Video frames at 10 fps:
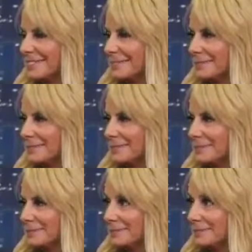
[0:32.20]

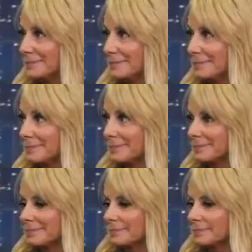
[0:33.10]

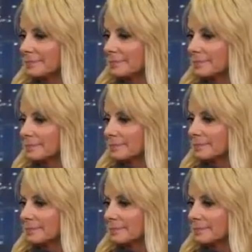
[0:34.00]
This person isn't speaking.